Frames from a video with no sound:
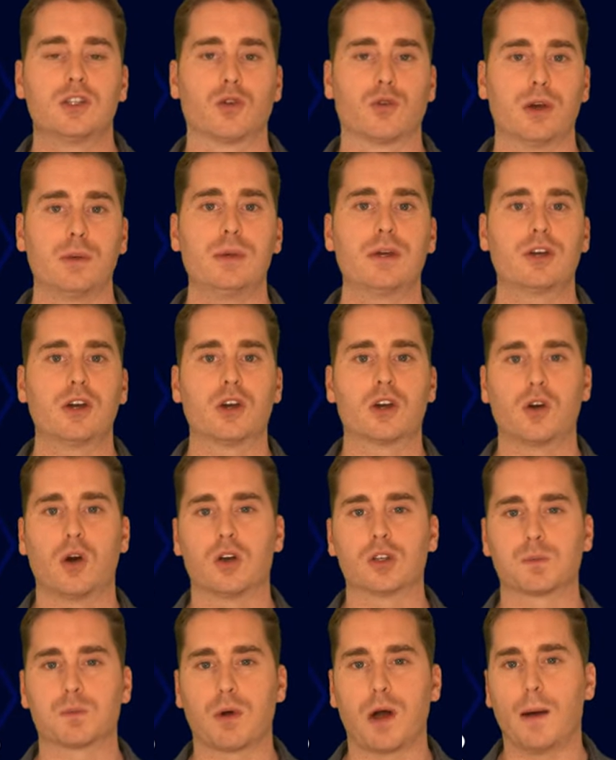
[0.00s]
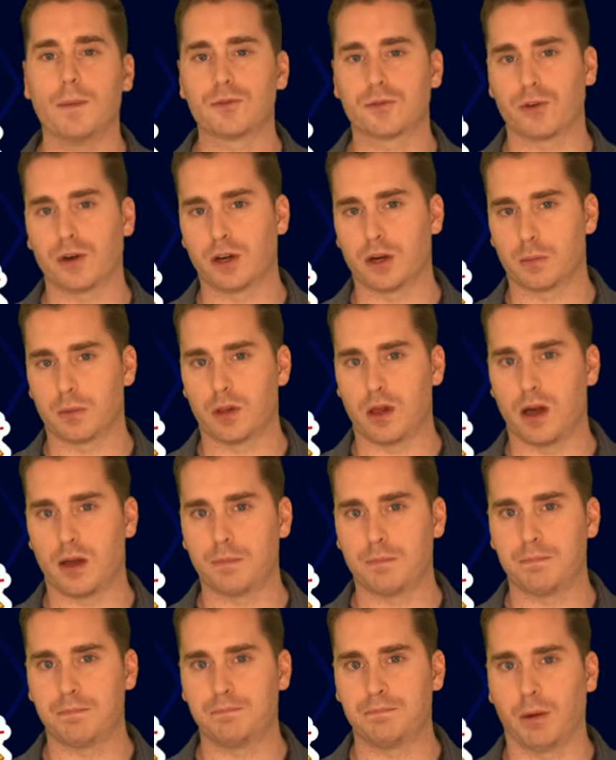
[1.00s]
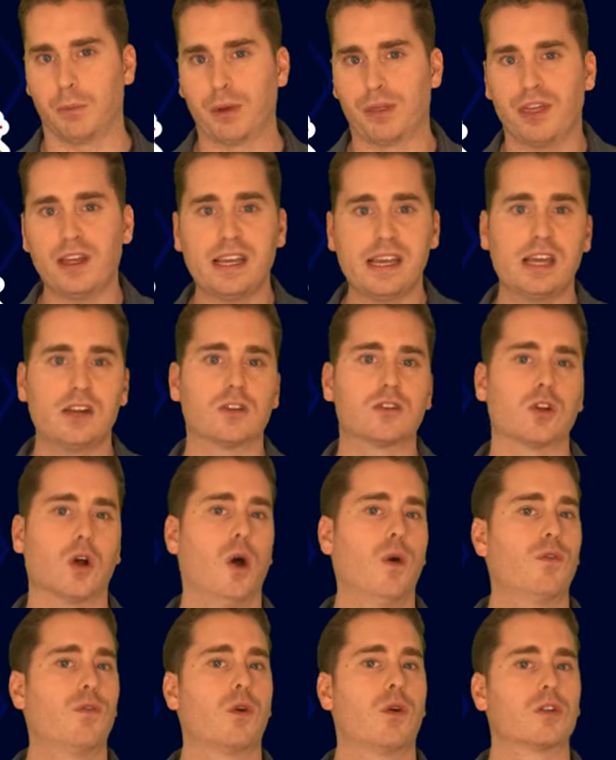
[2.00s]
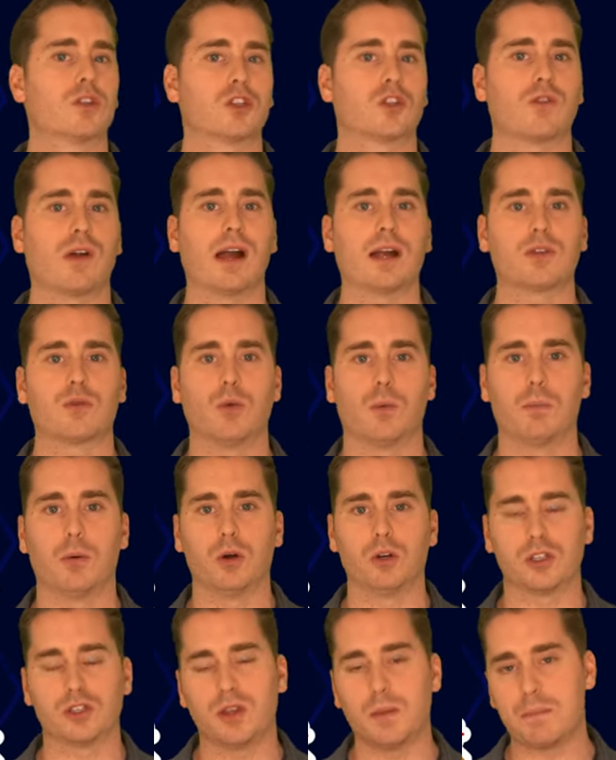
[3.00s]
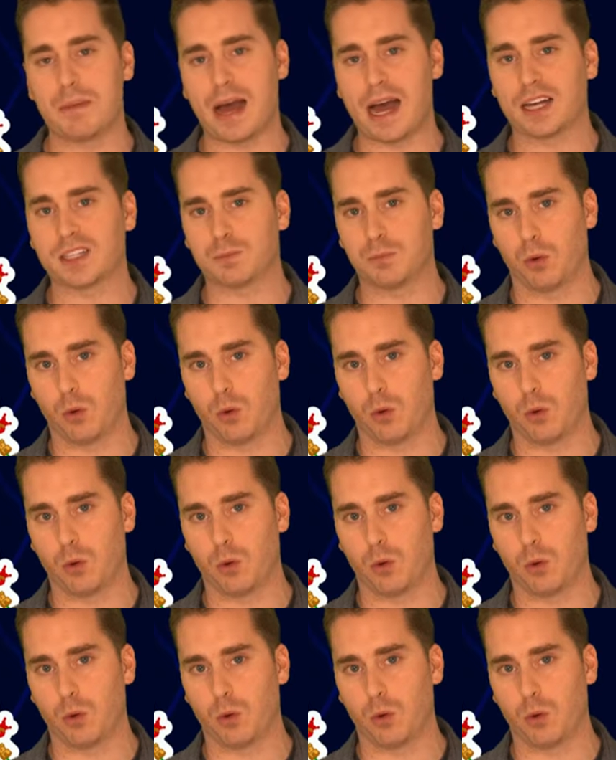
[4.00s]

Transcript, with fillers: Taremi could cause problems for Inter Milan, but we think Inter's overall strength will push them past